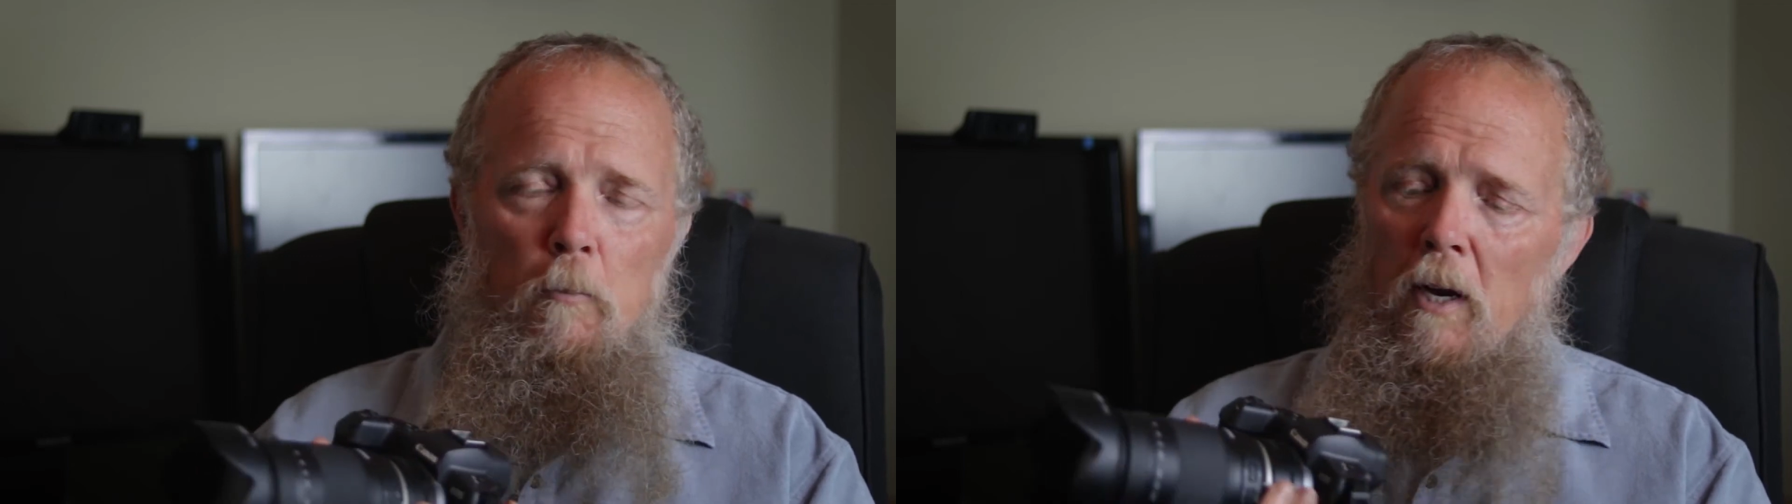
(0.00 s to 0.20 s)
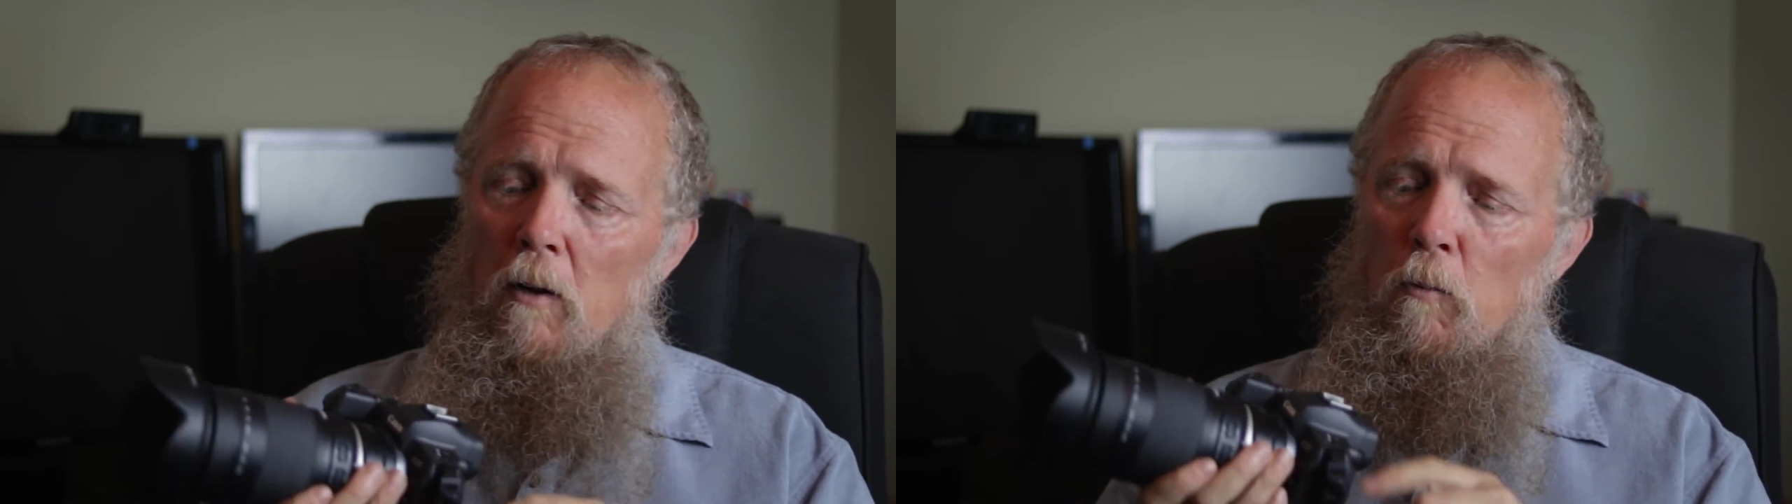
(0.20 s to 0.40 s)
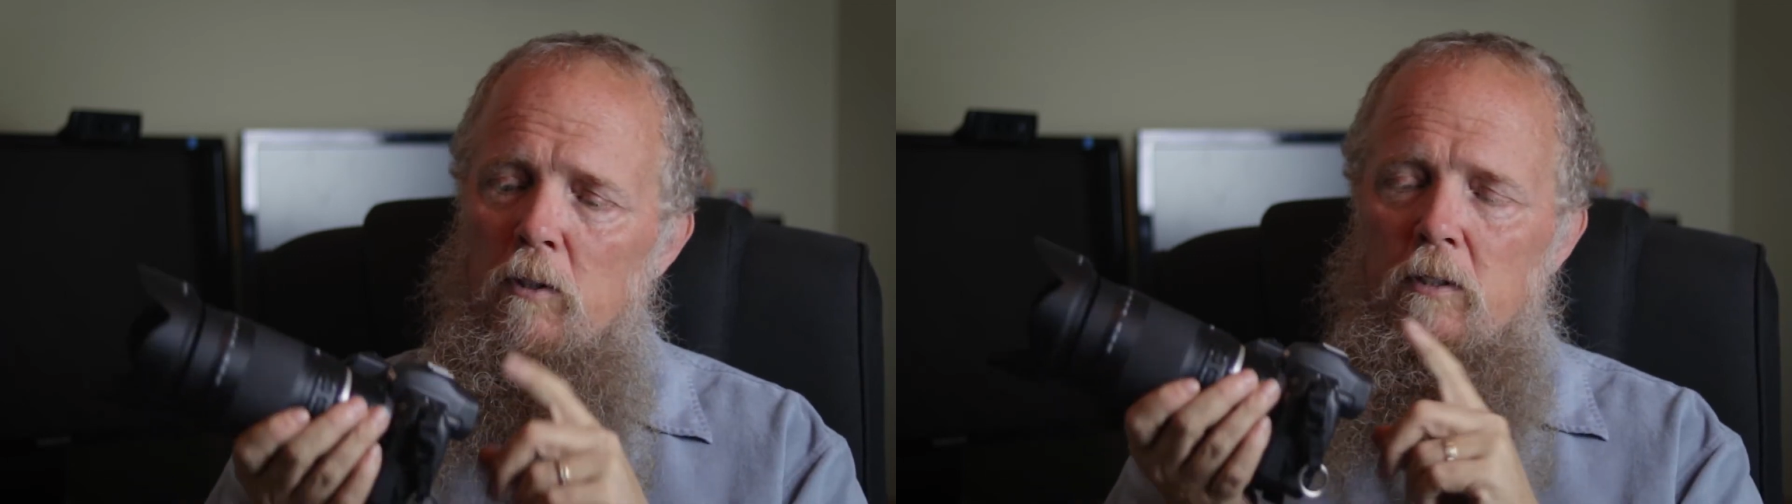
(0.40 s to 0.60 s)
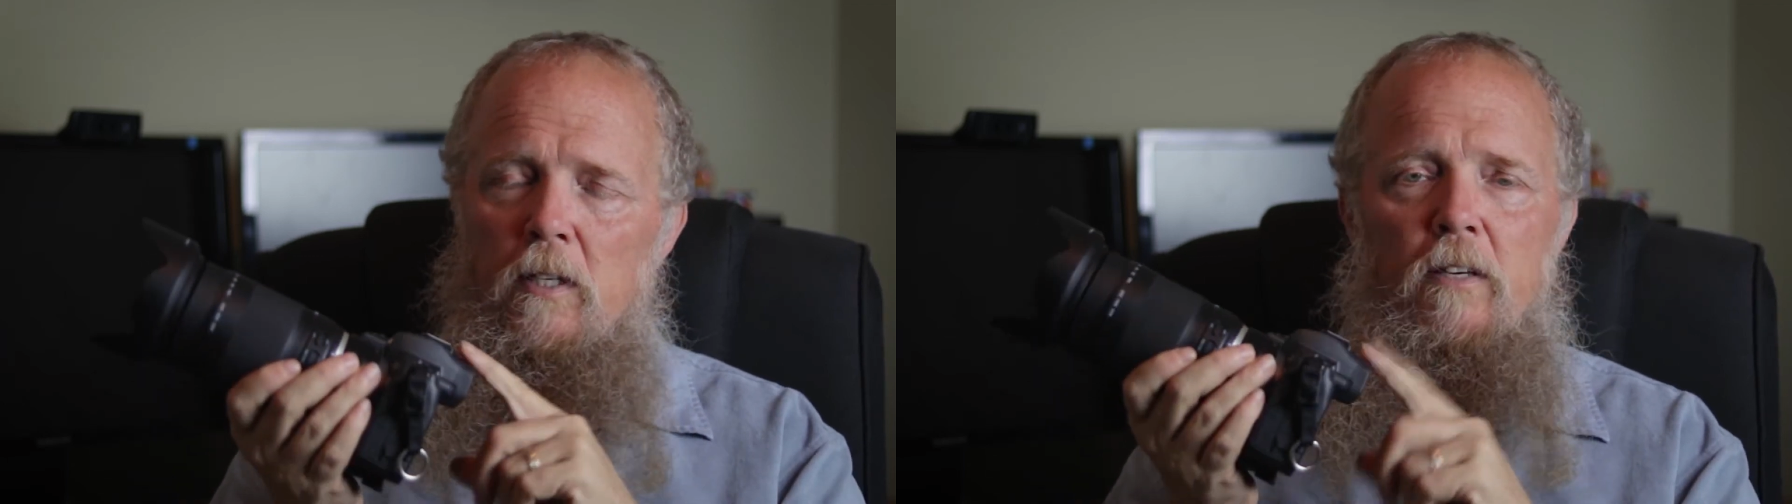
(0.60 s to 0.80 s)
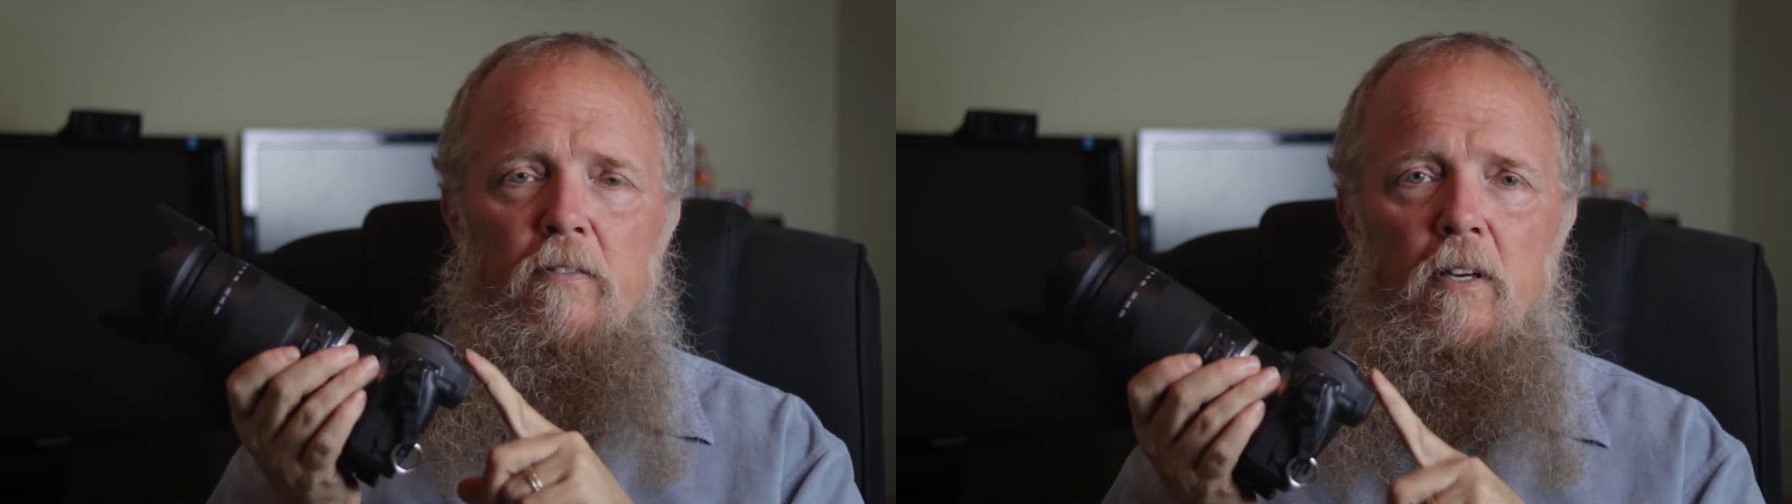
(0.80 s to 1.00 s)
about was the
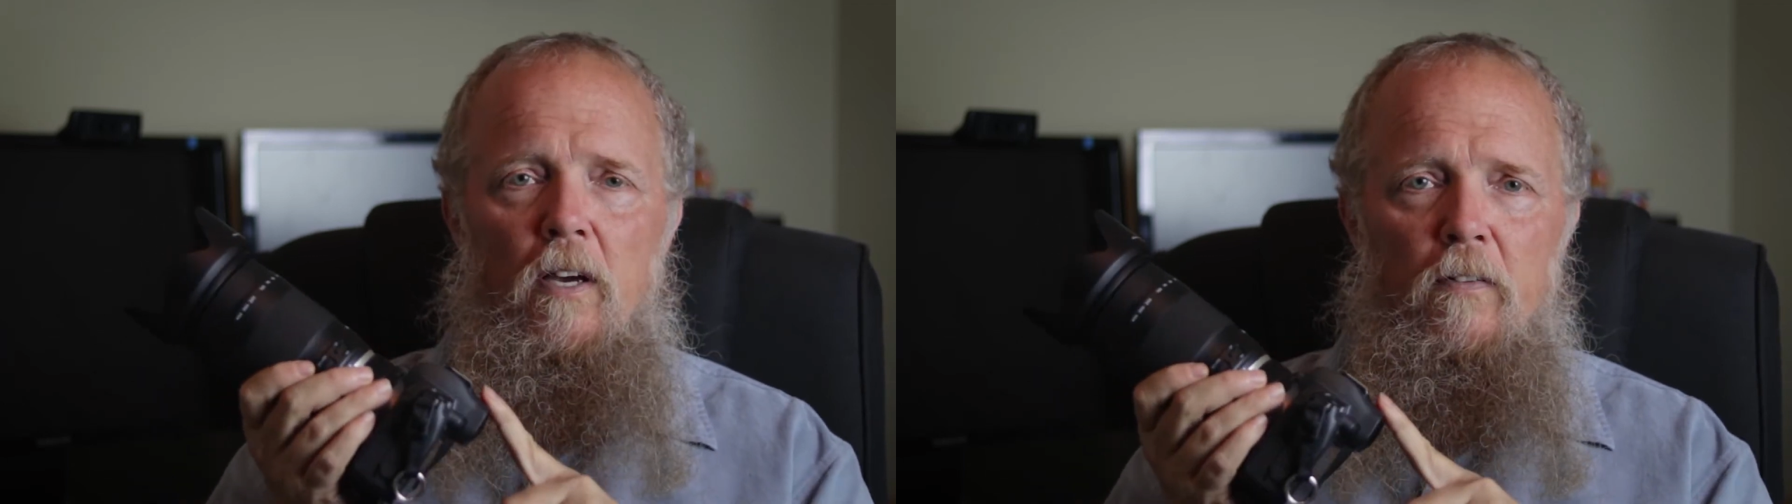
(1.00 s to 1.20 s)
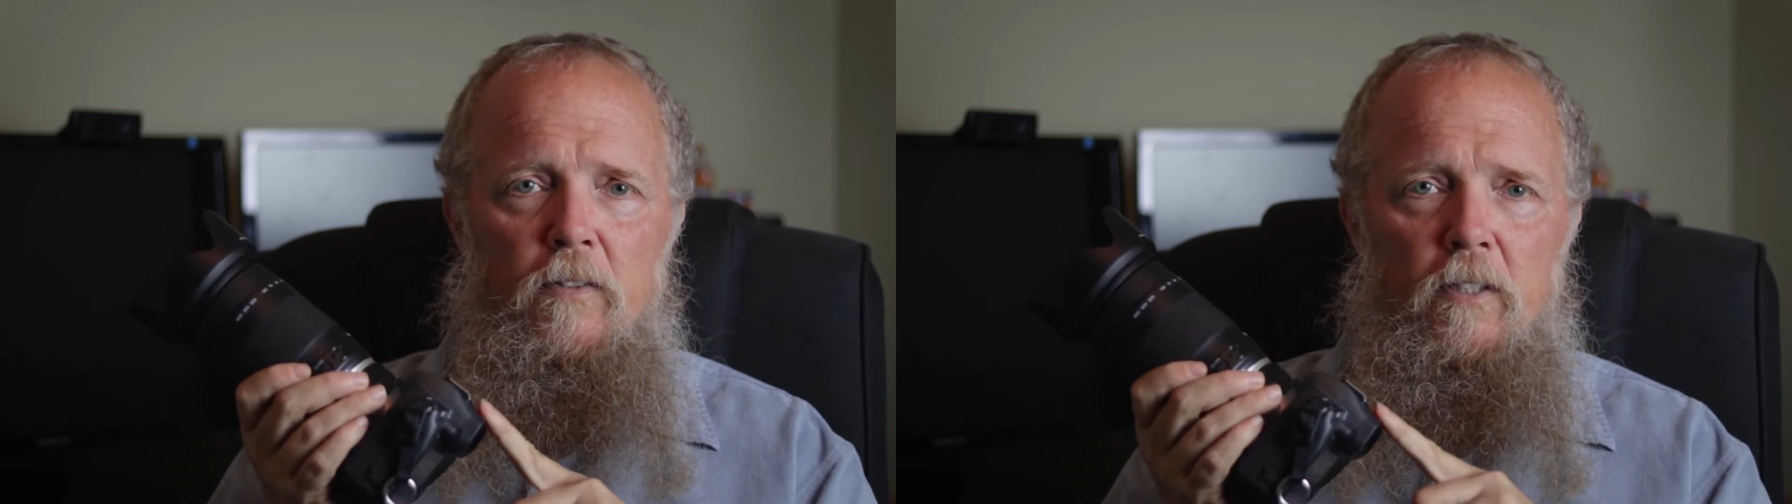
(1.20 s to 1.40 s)
EVF.